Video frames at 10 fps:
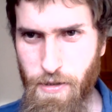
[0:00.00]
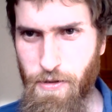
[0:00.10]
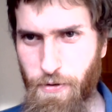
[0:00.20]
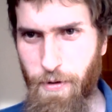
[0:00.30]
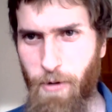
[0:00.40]

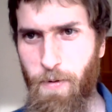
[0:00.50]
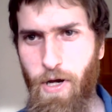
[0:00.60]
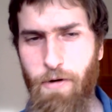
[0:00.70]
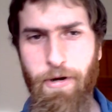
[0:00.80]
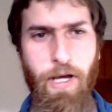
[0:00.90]
So here we
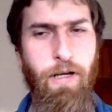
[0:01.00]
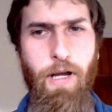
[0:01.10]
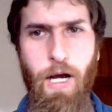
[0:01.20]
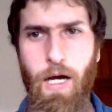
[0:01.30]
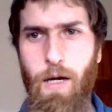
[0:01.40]
are again.
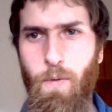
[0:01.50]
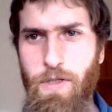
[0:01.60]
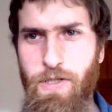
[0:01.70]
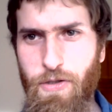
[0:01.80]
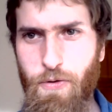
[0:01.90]
I
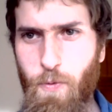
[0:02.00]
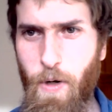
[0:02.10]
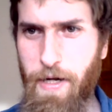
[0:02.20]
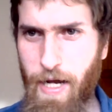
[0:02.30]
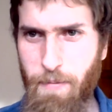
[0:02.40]
wasn't
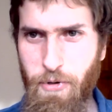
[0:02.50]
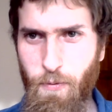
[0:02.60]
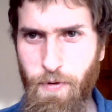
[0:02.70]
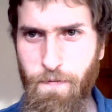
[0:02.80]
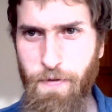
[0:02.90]
quite happy
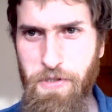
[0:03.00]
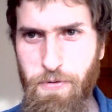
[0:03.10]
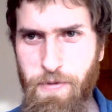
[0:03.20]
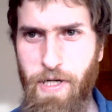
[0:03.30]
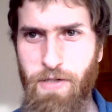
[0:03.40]
with the first two
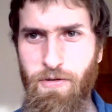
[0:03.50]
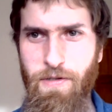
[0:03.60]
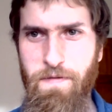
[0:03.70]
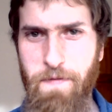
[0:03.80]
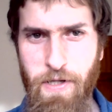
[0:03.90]
takes on
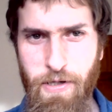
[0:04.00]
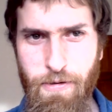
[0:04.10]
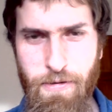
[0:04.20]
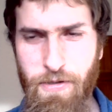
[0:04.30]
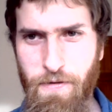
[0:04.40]
this video,
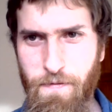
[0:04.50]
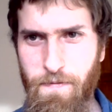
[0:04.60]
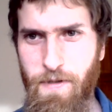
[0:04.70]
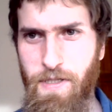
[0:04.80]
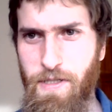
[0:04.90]
so
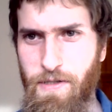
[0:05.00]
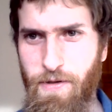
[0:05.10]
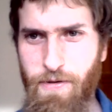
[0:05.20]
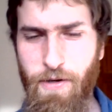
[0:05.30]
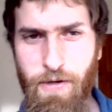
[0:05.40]
this is the
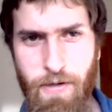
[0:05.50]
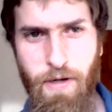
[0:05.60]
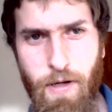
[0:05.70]
third.